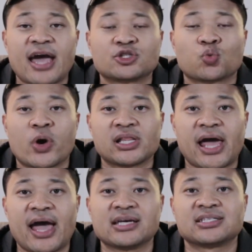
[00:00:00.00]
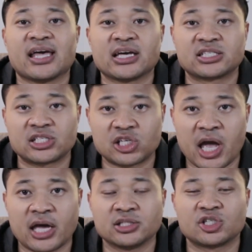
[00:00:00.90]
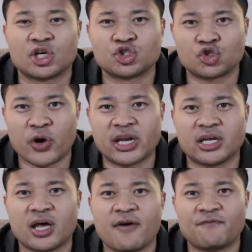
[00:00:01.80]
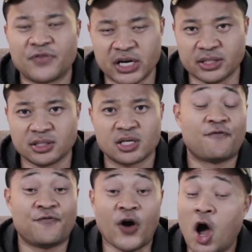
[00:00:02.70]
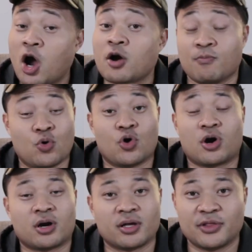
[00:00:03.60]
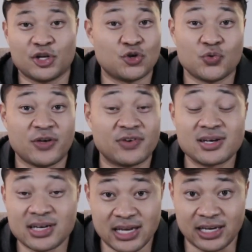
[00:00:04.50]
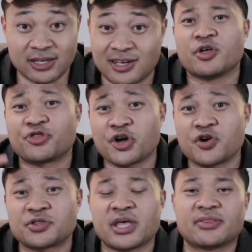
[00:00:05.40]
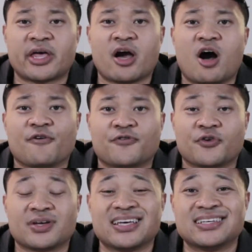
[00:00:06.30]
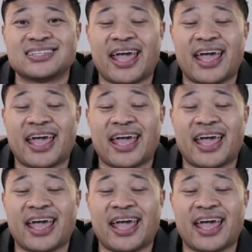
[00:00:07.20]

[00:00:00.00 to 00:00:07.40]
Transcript: as well as exchange traded funds. Far more than you even need. The third thing they offer is